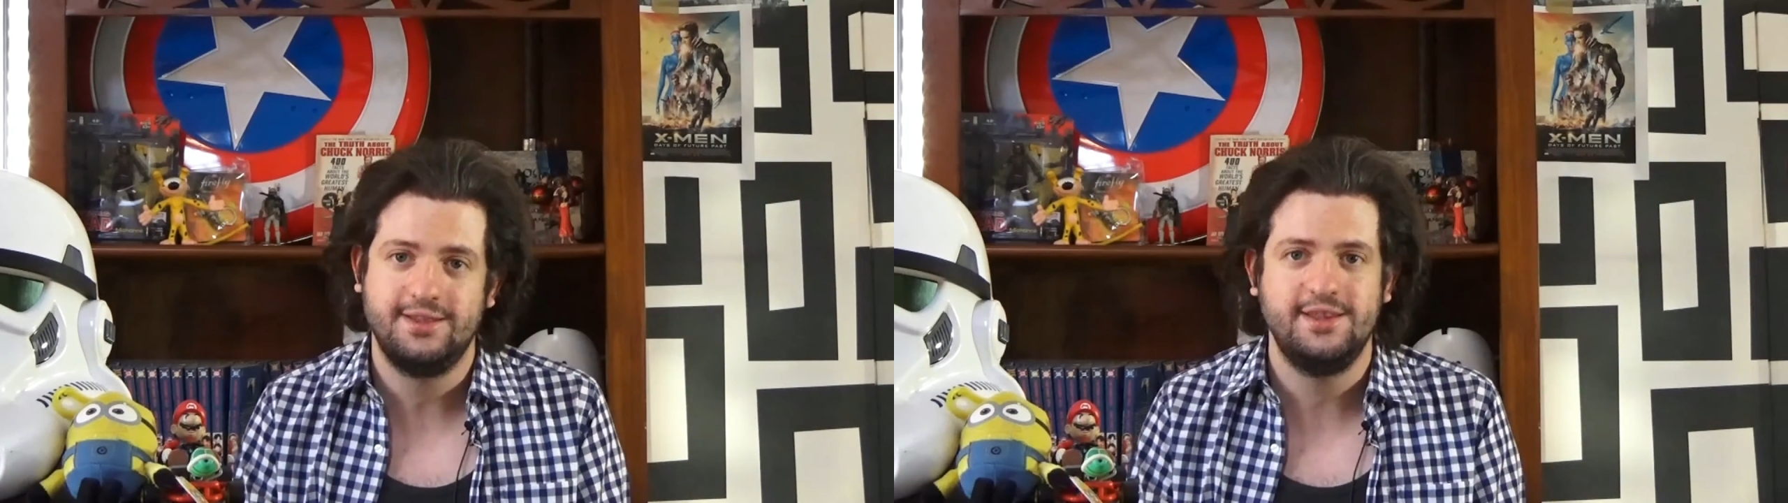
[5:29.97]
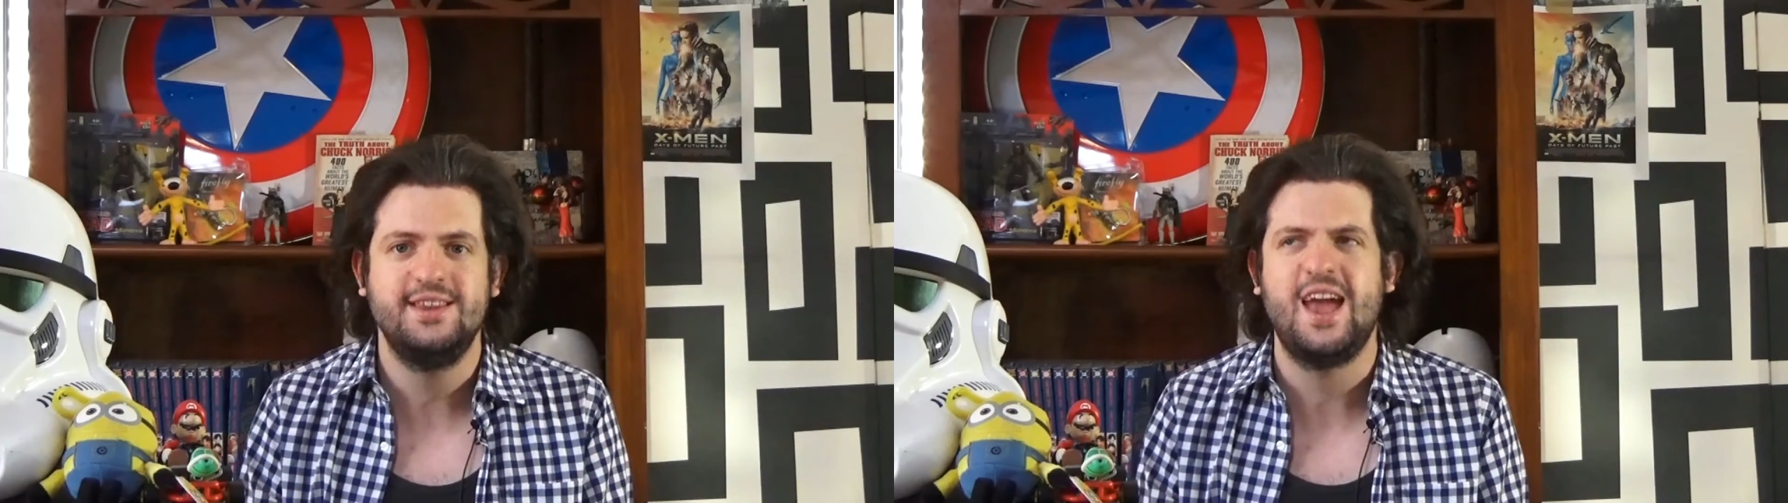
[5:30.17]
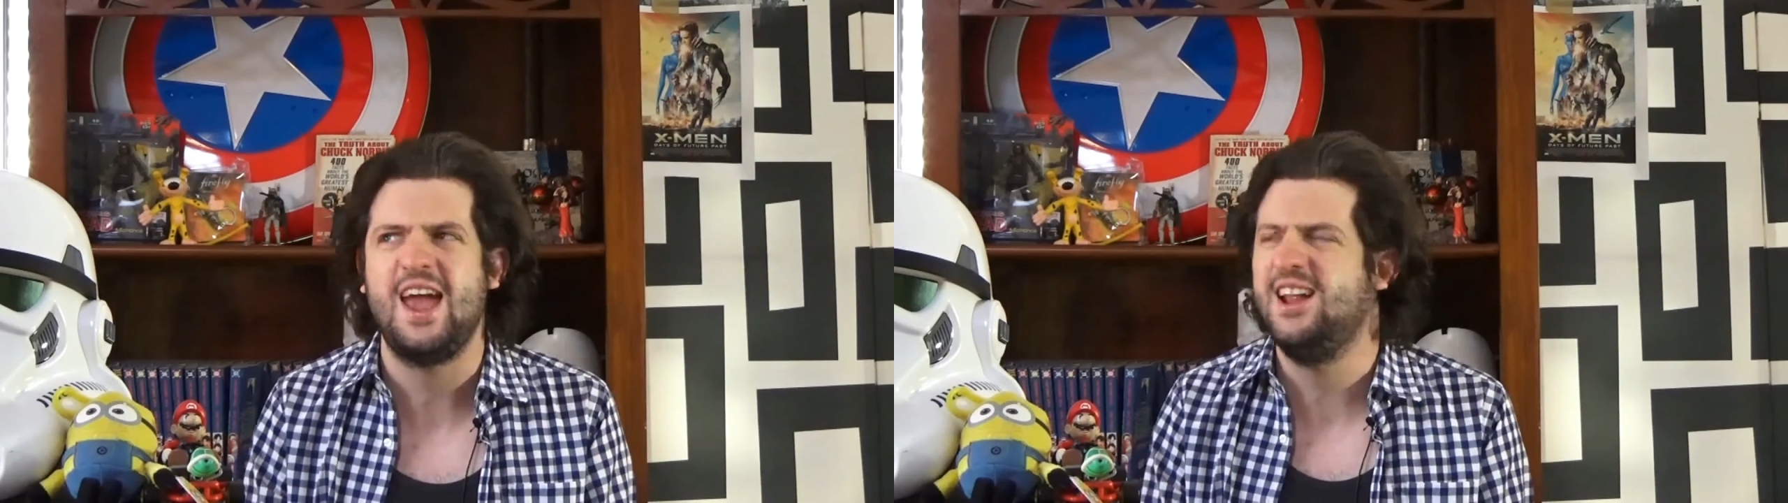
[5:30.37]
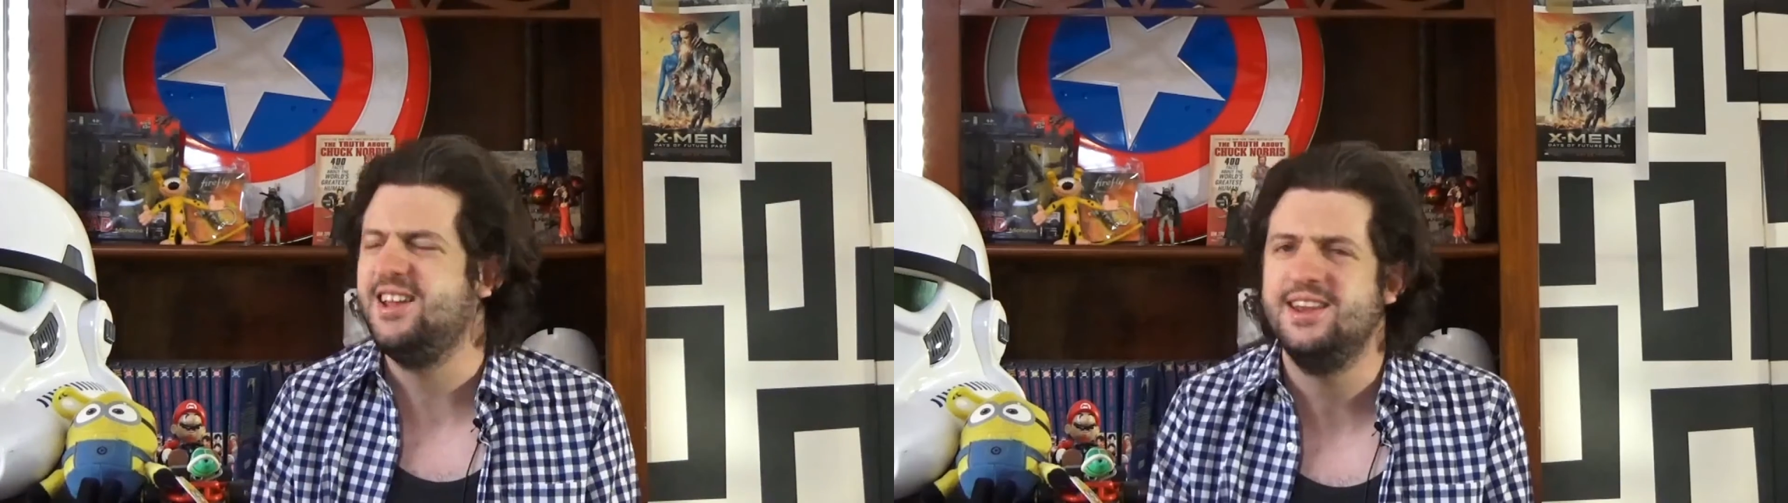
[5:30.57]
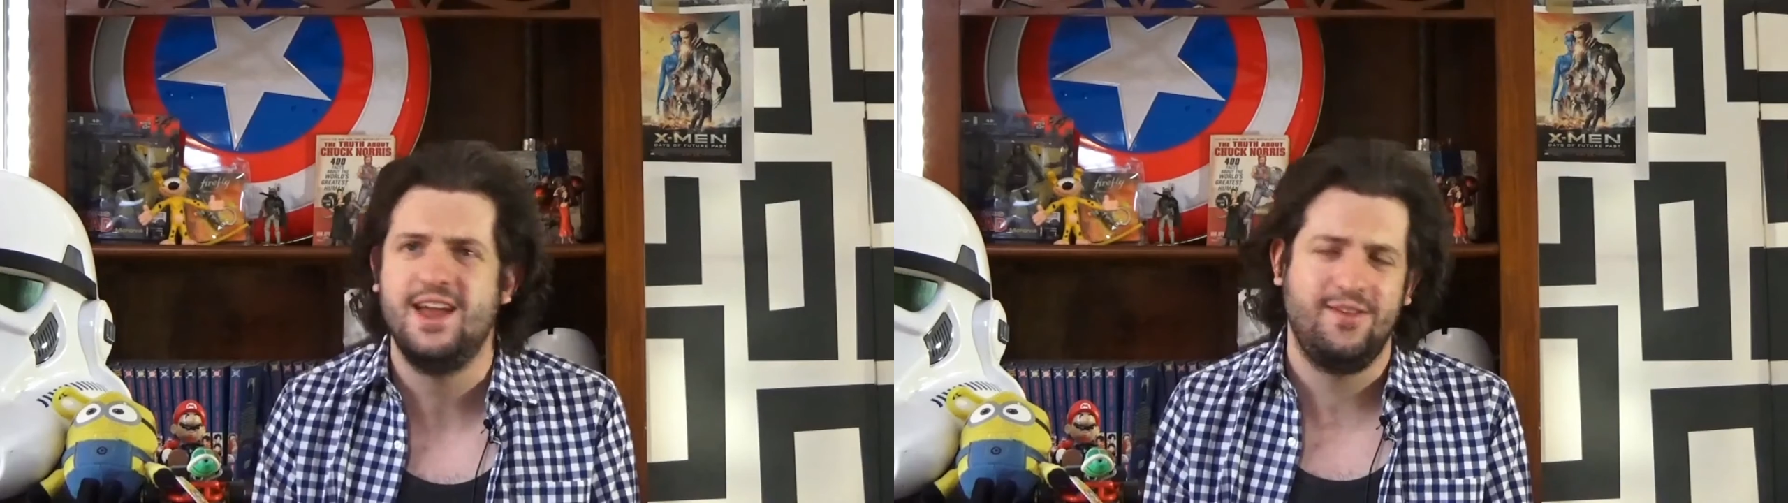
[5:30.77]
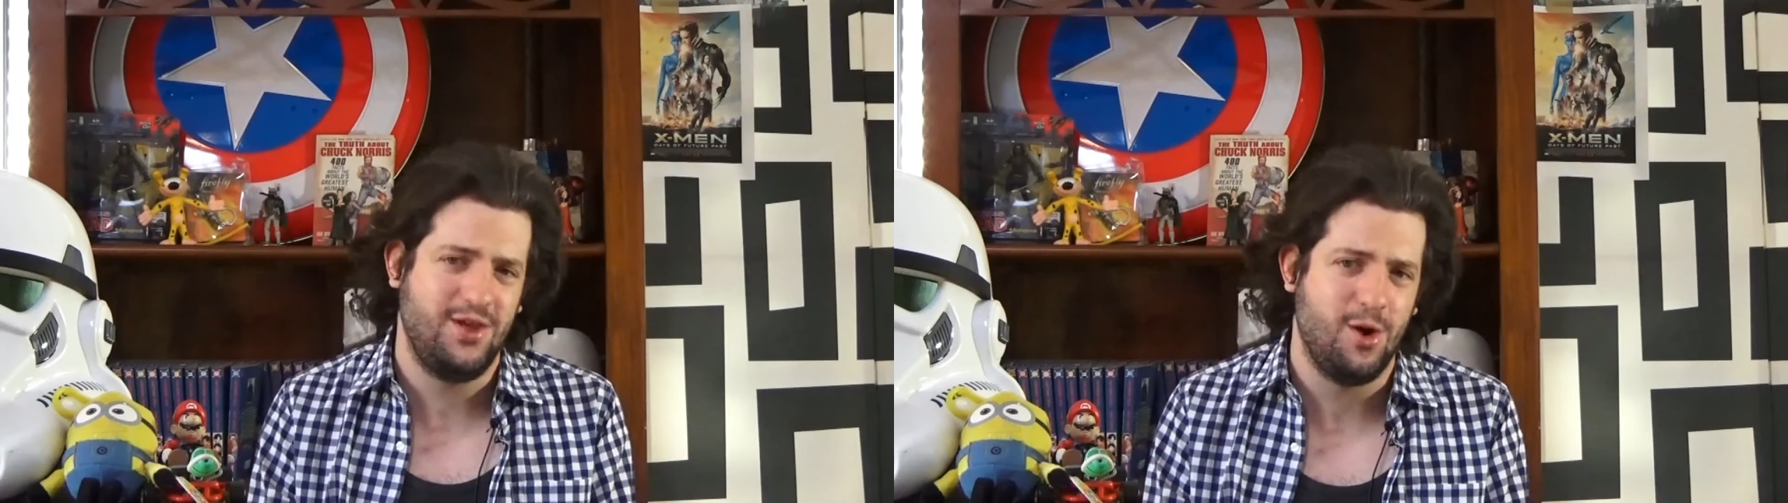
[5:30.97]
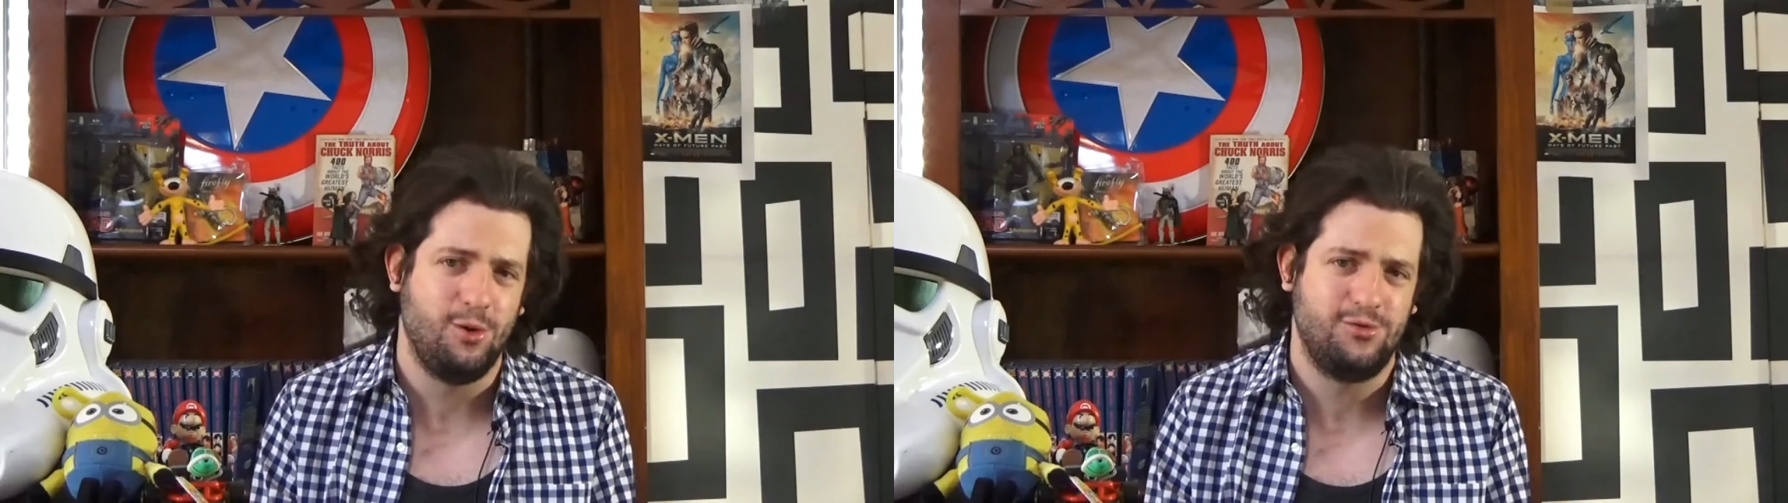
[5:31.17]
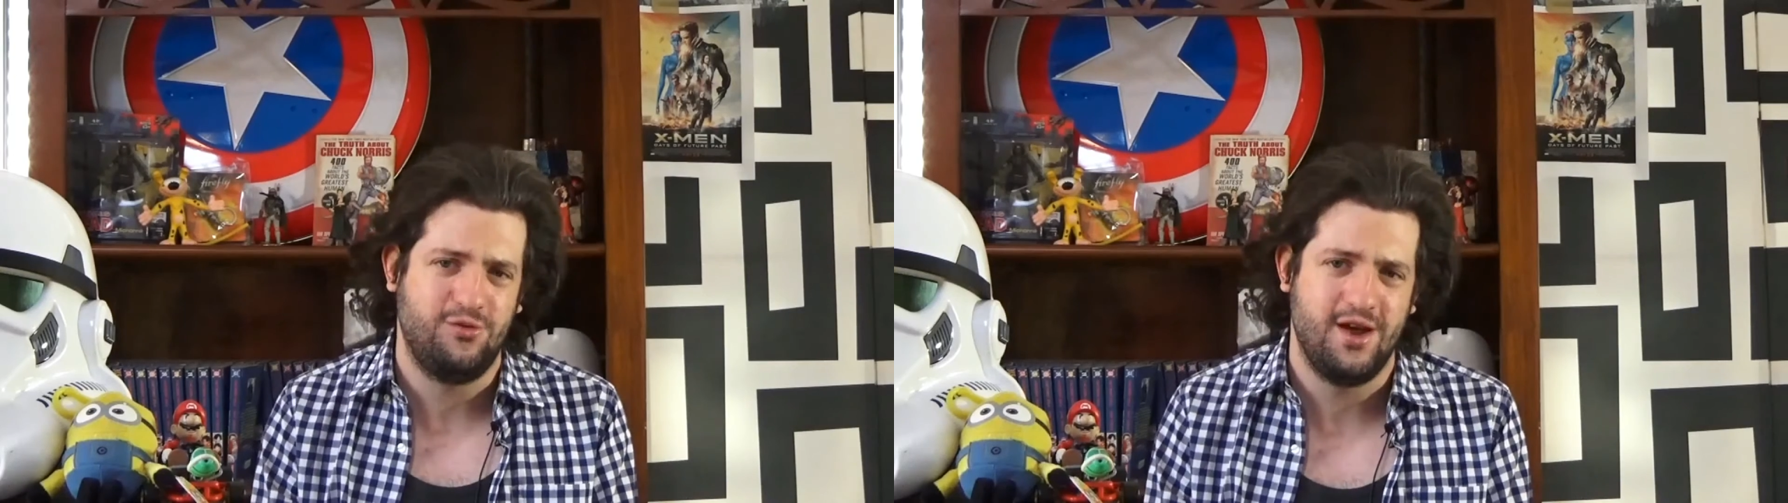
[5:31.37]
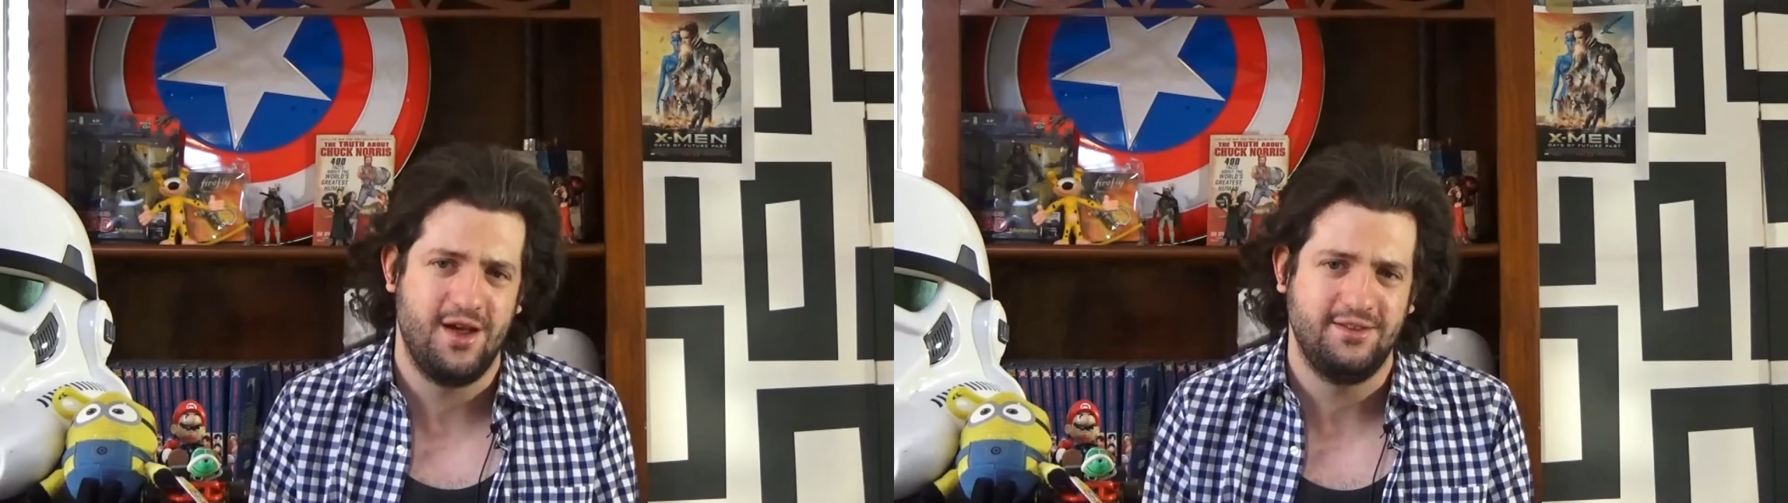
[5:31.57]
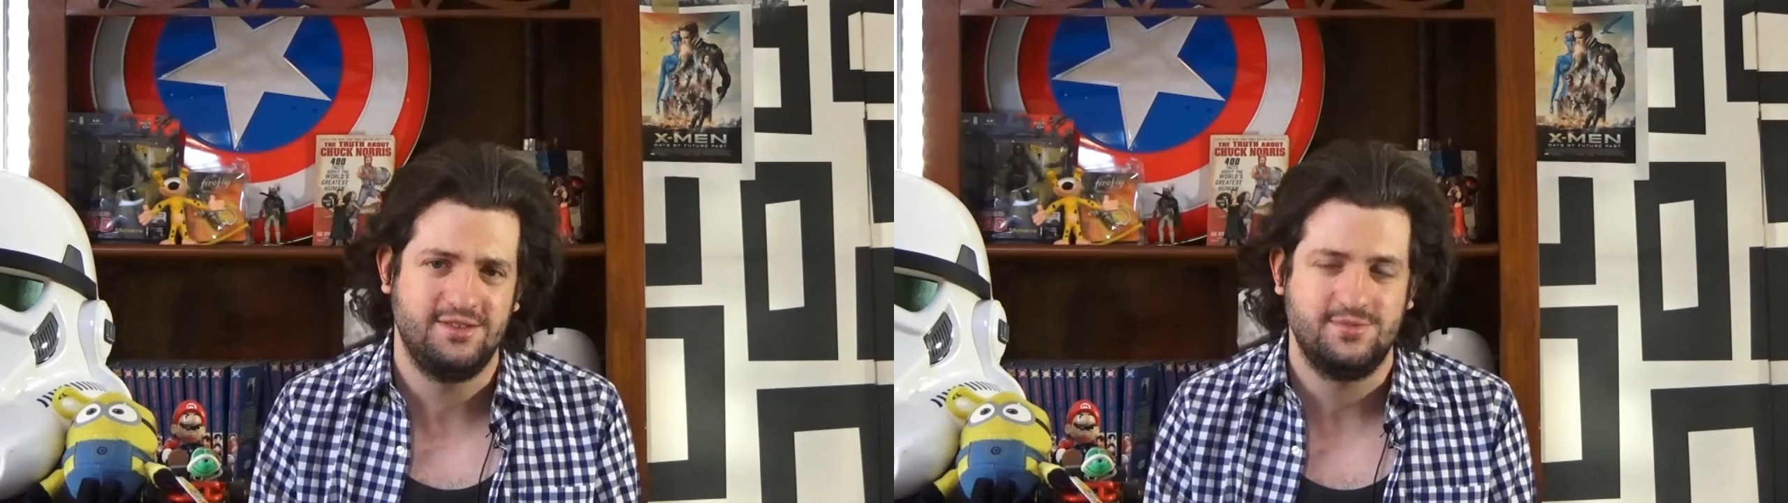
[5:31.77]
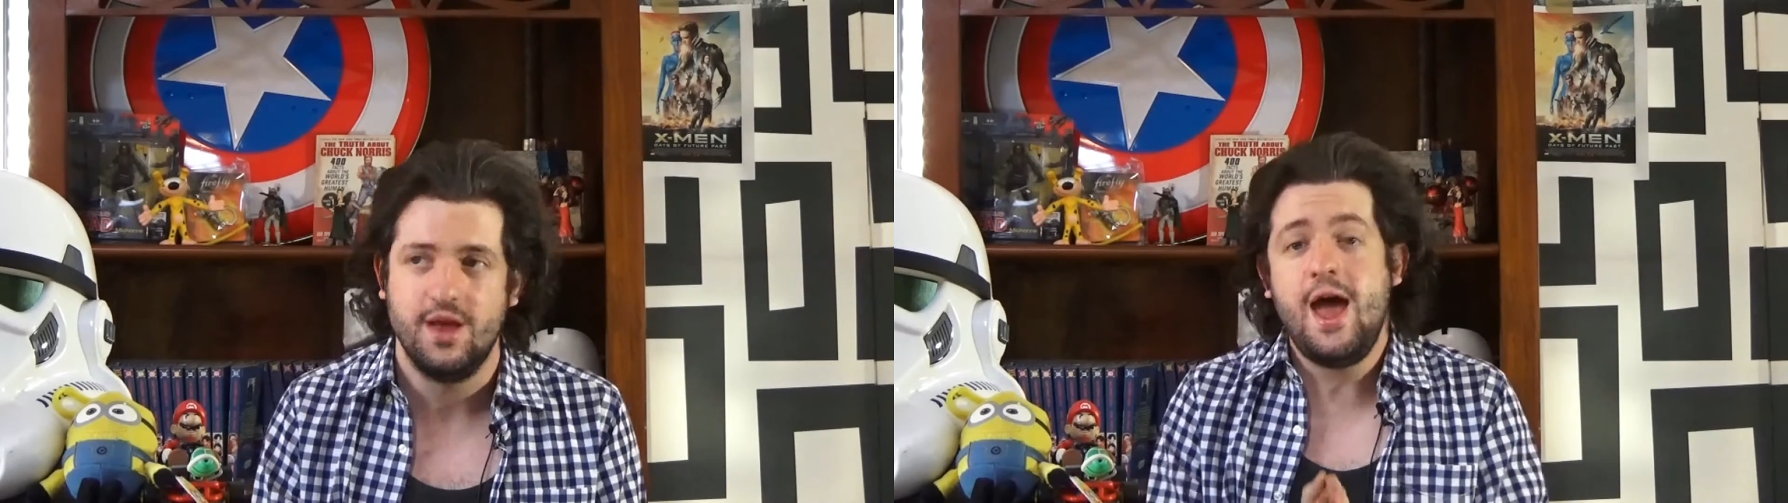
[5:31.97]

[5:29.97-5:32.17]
It didn't alienate the old fans.